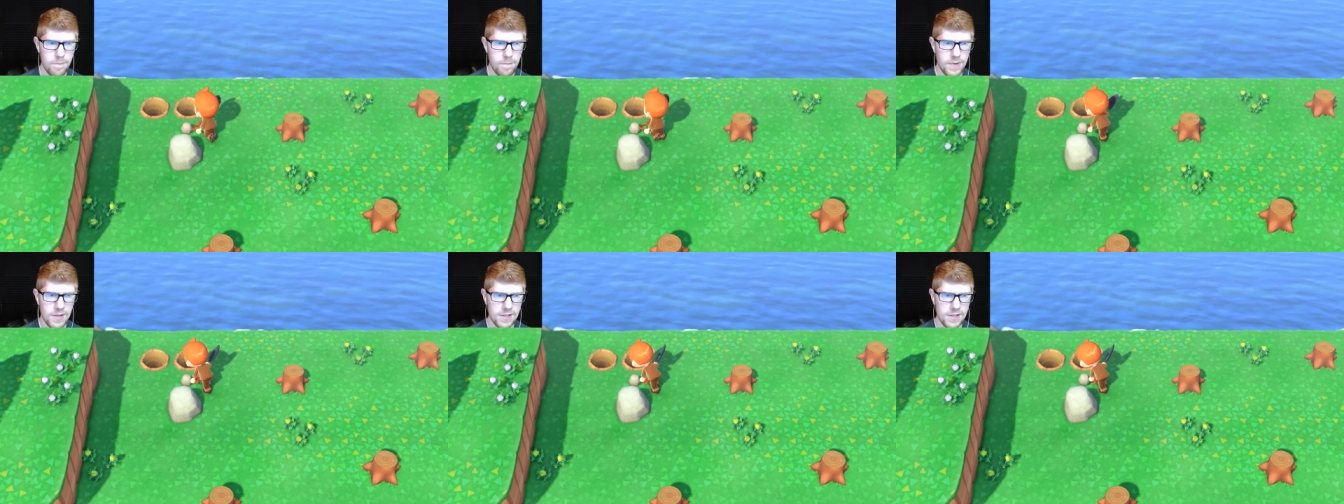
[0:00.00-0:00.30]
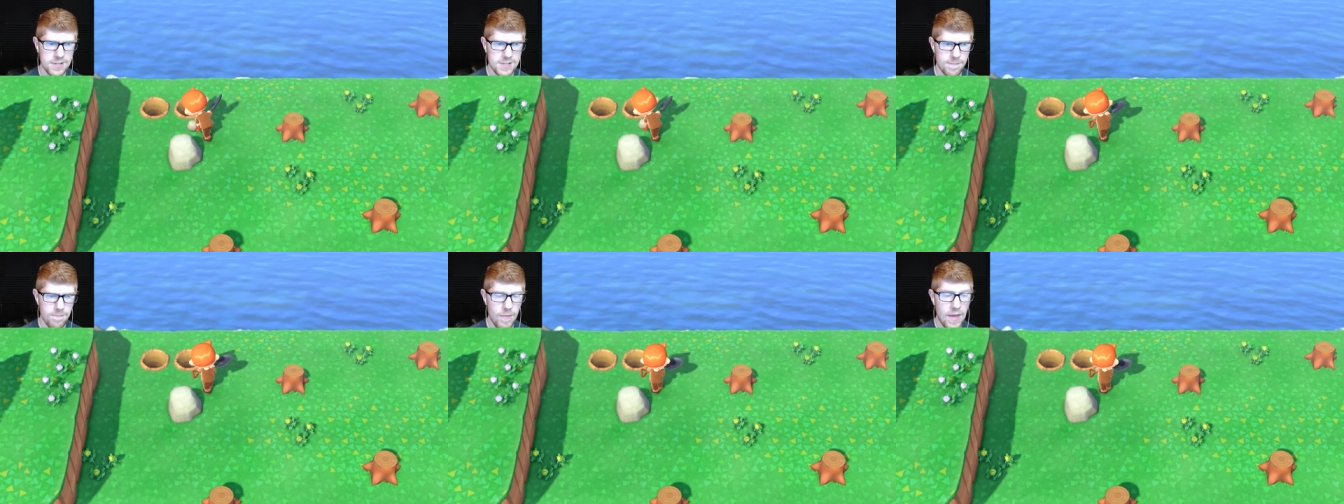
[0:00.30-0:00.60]
But
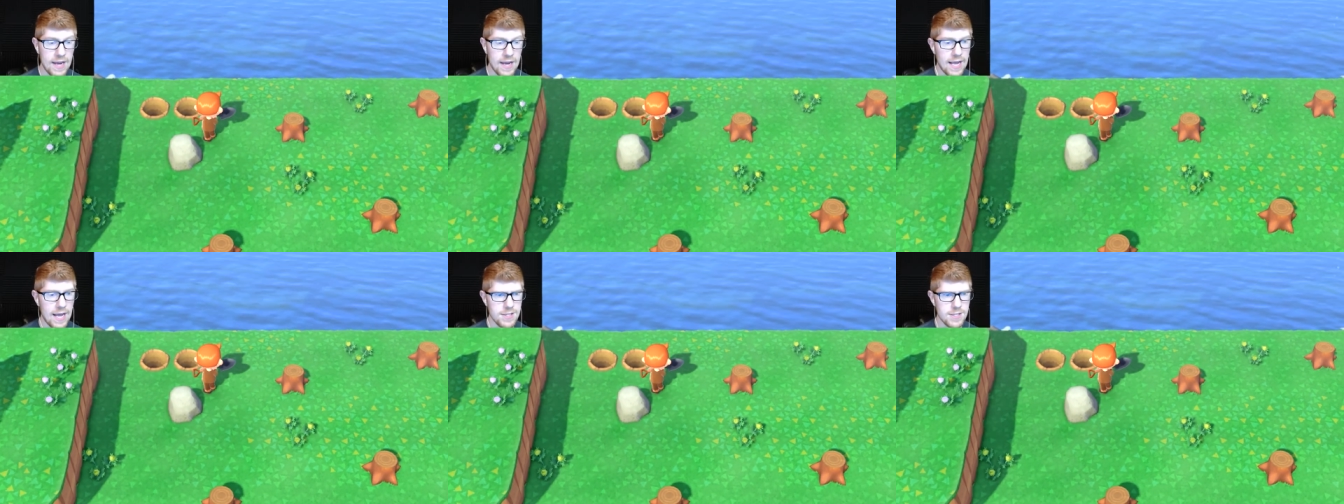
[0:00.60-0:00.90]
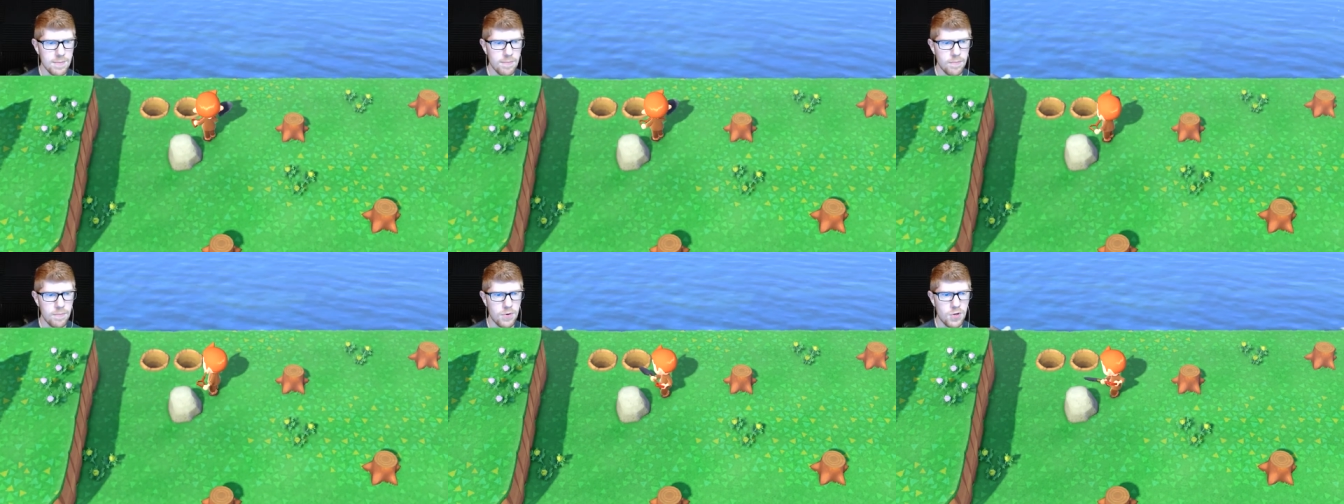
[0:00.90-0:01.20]
listen, I got
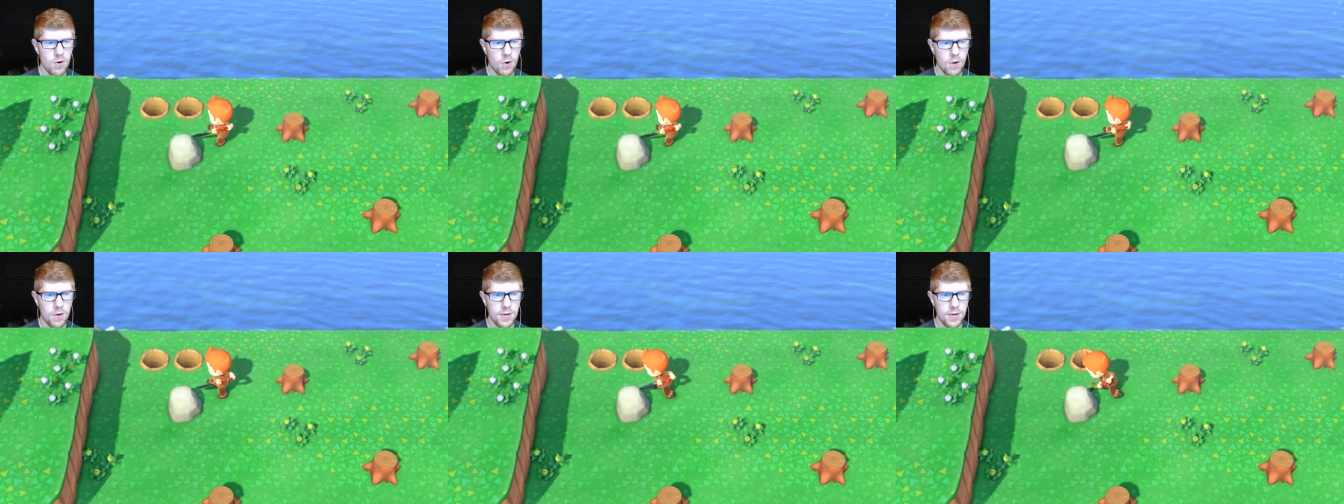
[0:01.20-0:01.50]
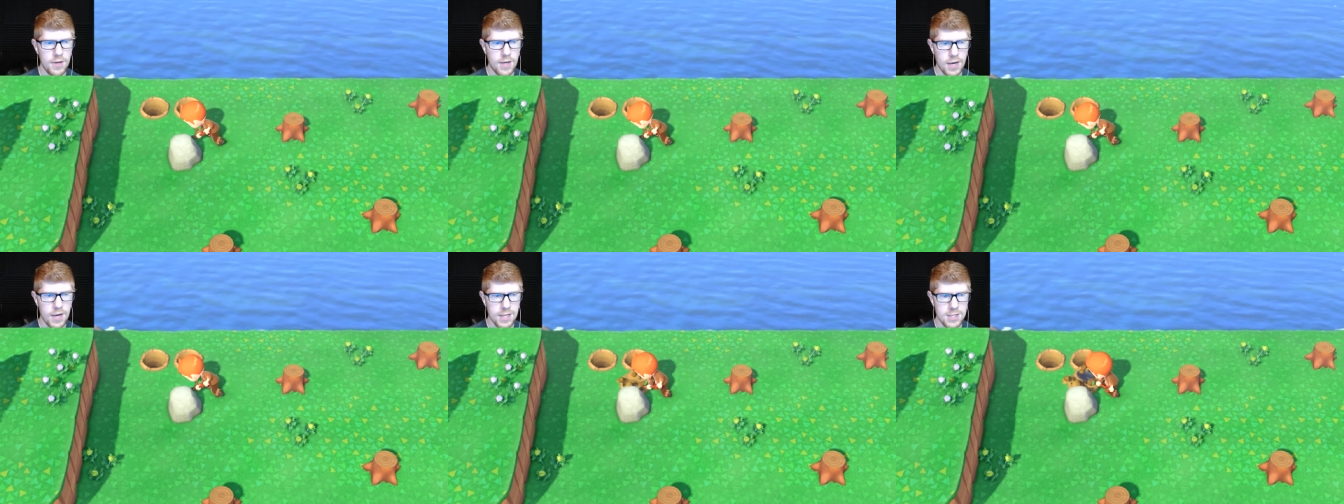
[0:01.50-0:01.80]
some gold
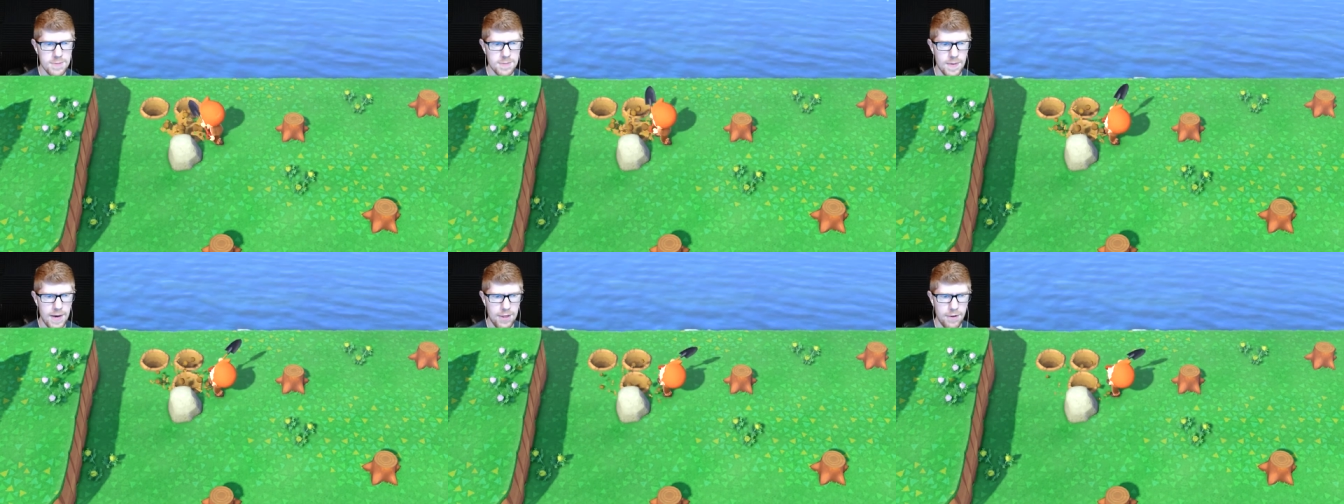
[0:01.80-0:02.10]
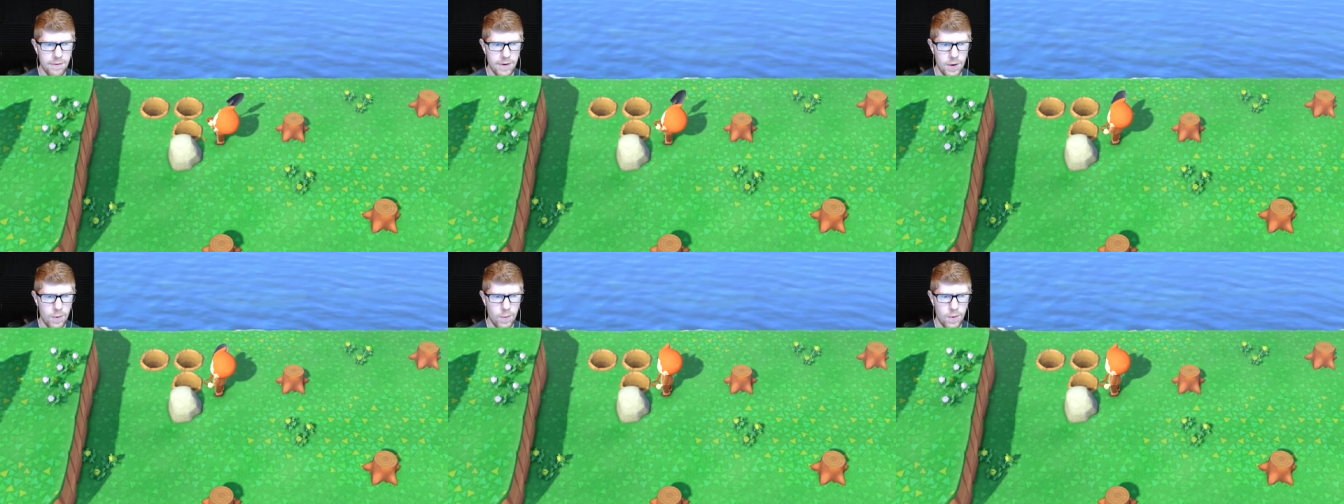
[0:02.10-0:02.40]
nuggets, by
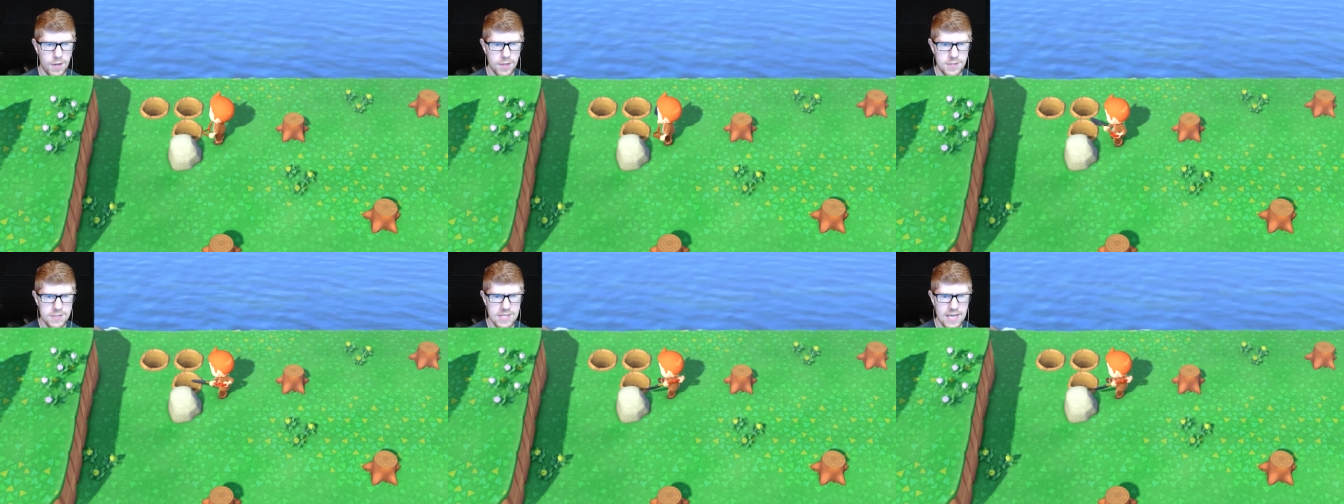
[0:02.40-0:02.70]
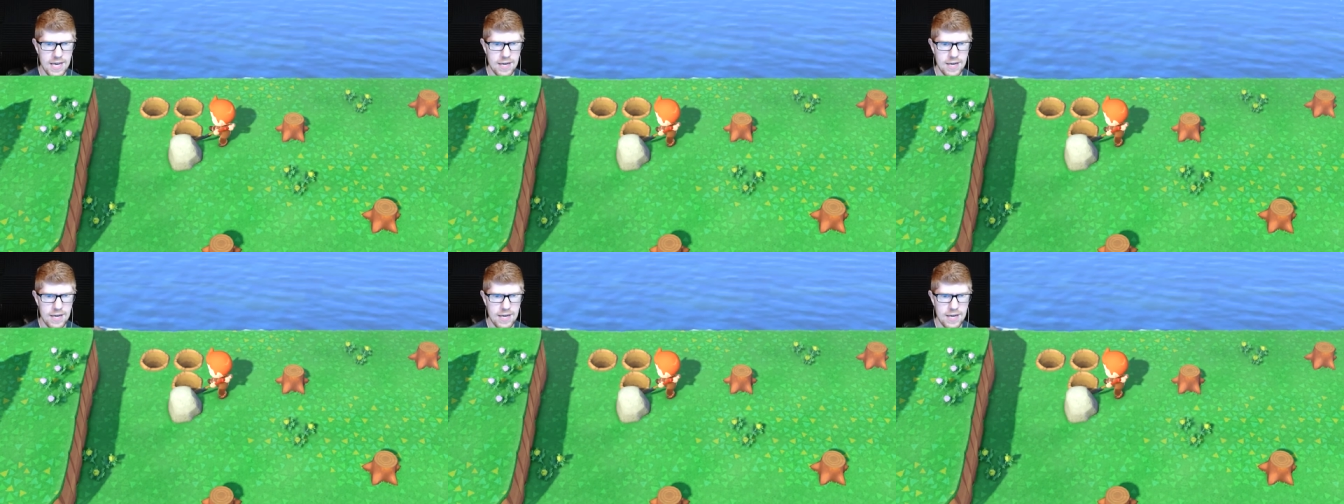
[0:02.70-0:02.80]
the way, once.